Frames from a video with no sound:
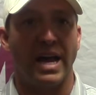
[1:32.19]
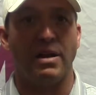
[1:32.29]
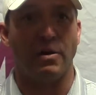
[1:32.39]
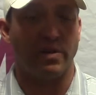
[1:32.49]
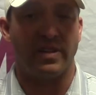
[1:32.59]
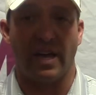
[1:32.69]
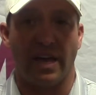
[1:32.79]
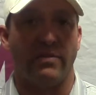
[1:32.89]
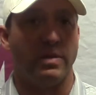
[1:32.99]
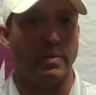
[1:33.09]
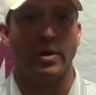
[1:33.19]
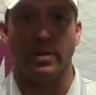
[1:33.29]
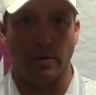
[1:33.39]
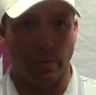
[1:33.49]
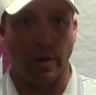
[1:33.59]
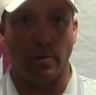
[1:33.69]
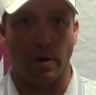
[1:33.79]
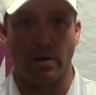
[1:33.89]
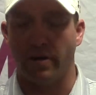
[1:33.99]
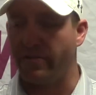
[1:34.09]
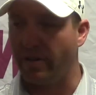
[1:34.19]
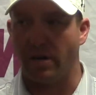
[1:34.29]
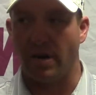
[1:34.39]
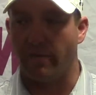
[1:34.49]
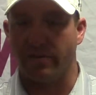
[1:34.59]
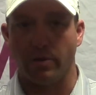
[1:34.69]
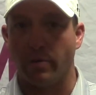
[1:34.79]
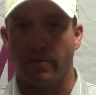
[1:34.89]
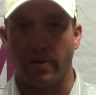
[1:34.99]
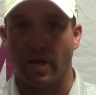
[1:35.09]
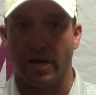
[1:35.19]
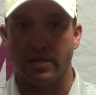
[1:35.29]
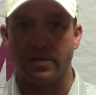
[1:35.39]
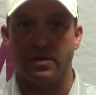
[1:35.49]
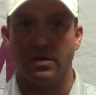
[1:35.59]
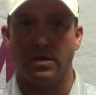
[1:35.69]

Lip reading: I know that they have the ability to play well. I've seen it in every single one of our guys.